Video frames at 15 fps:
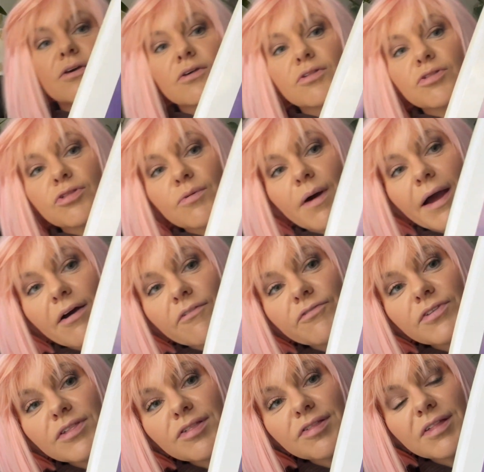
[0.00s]
So I
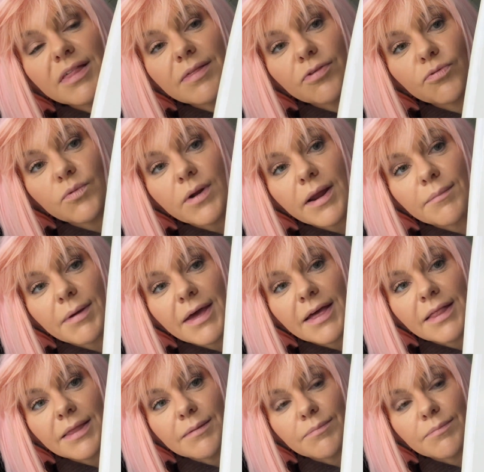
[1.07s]
often see this when I'm healing